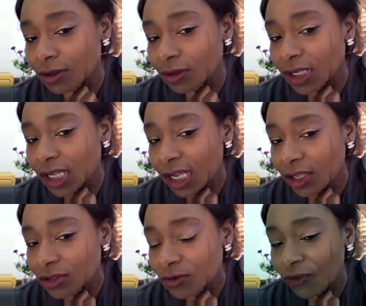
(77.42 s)
Okay, I
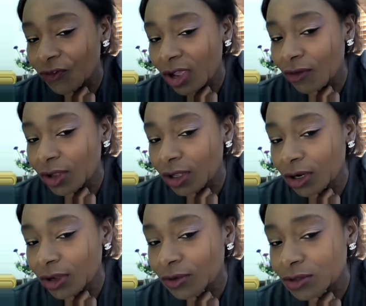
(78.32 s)
can do a very
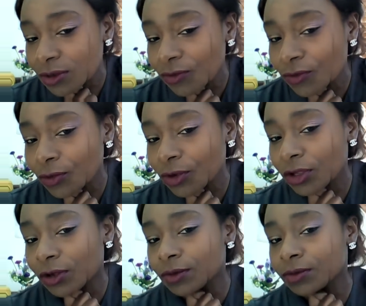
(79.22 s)
close up for
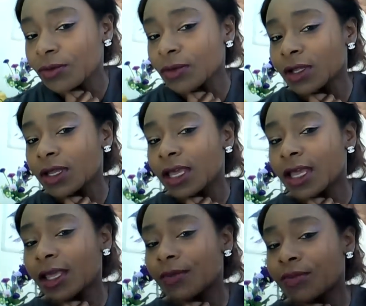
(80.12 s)
you.
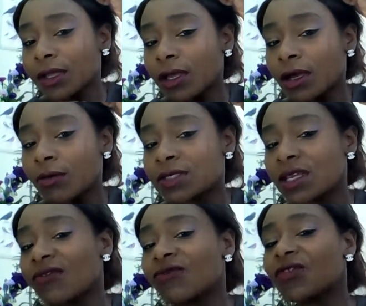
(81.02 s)
It becomes
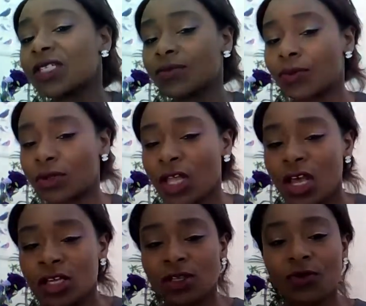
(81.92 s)
invisible.
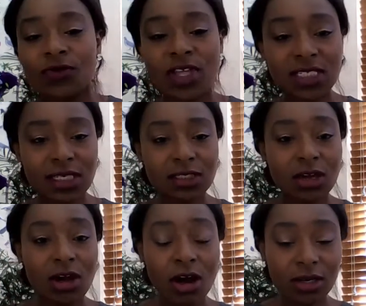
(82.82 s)
So this is the
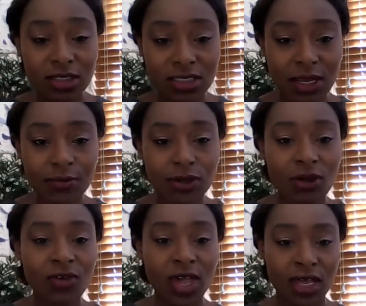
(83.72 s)
concept
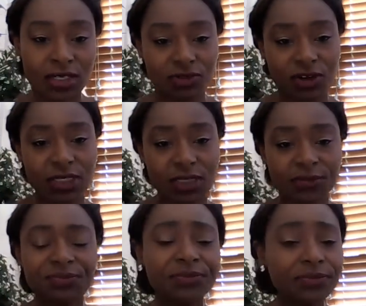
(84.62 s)
of hair
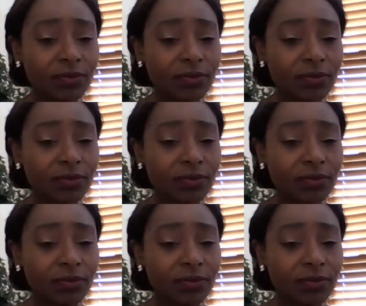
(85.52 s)
stranding.